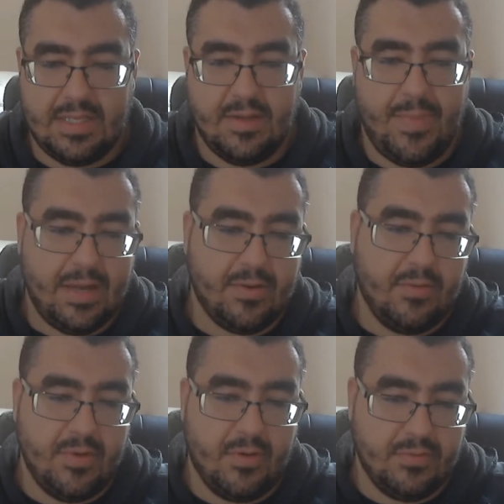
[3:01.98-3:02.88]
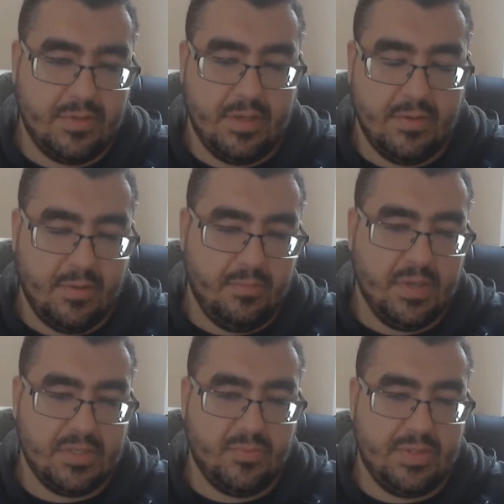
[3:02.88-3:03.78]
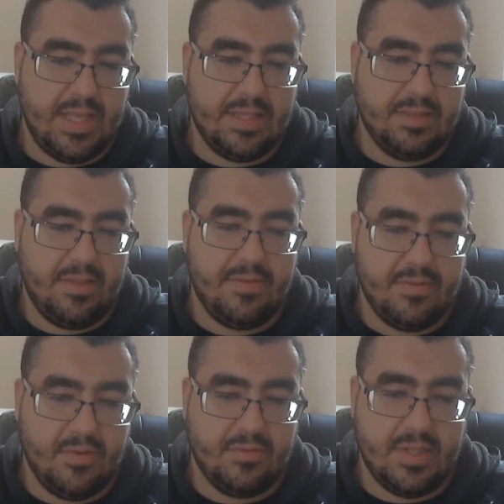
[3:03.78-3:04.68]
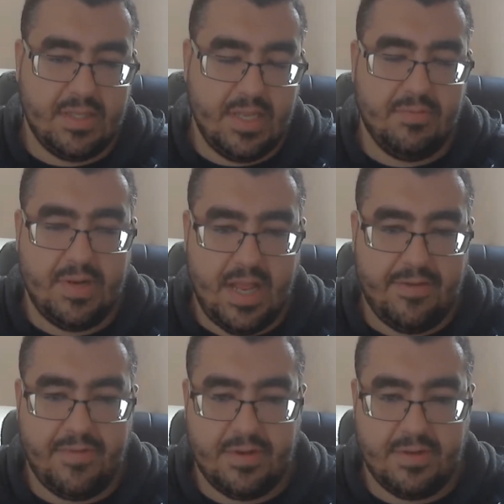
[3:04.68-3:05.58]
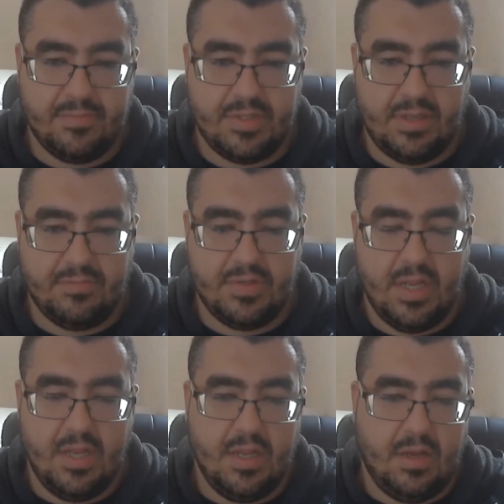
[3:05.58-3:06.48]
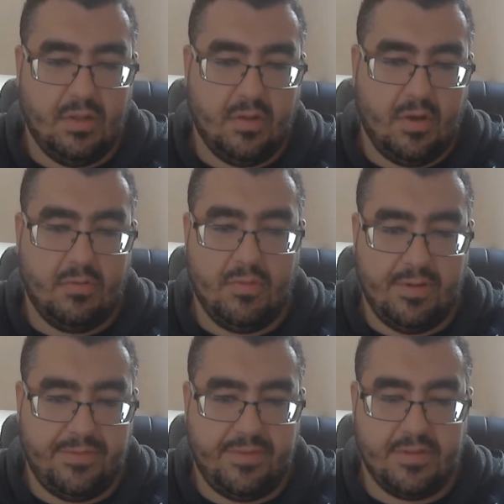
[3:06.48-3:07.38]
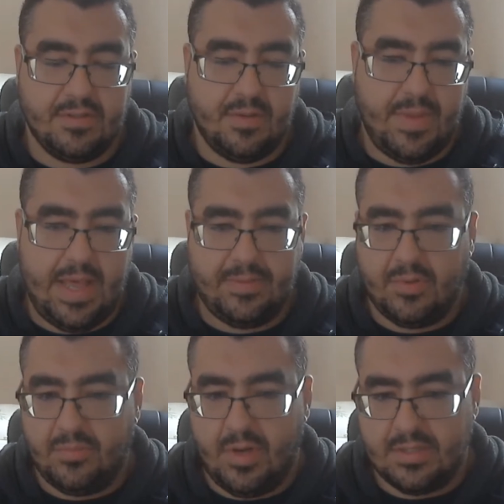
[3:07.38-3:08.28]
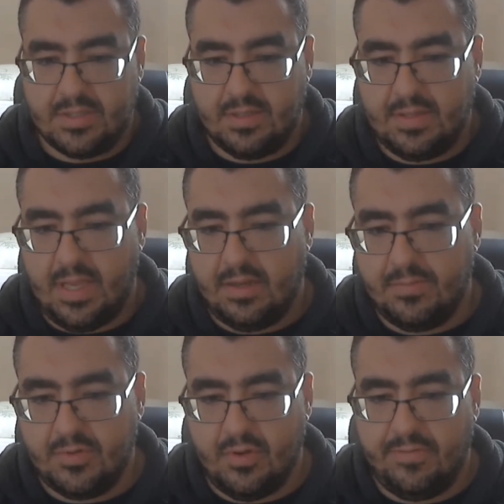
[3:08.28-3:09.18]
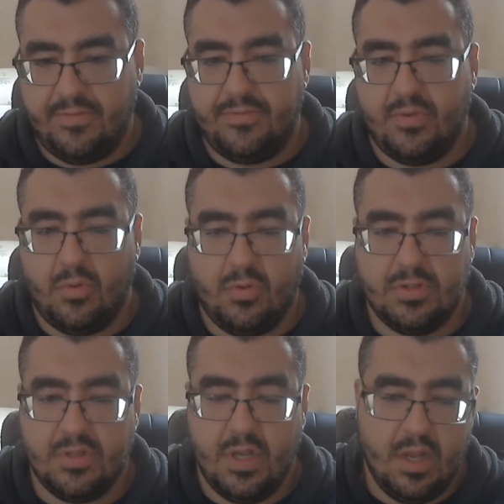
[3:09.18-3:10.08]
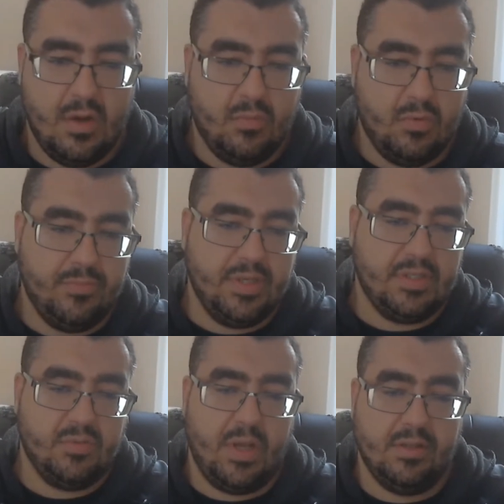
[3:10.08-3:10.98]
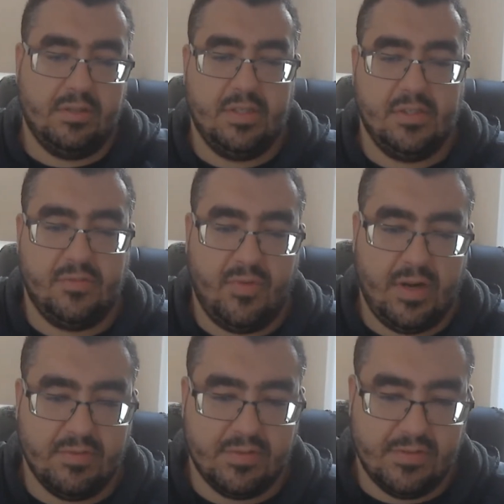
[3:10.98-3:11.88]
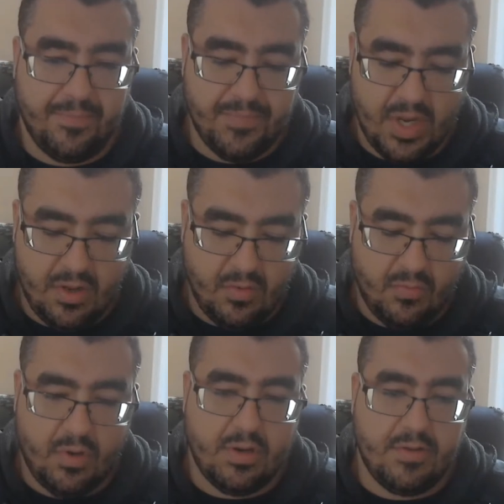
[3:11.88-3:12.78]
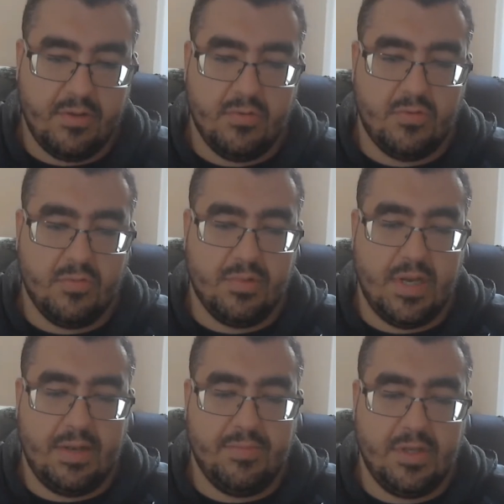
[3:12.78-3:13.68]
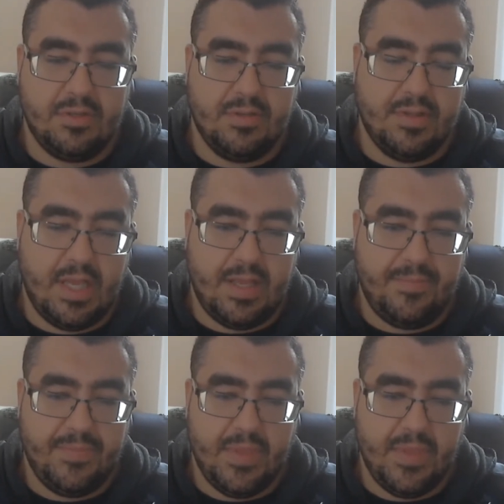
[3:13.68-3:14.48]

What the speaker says: tobacco note mixed with that leather note that they would have on themselves, along with some animal musk that comes off of the horse, would mix well into this fragrance. One other YouTuber had mentioned that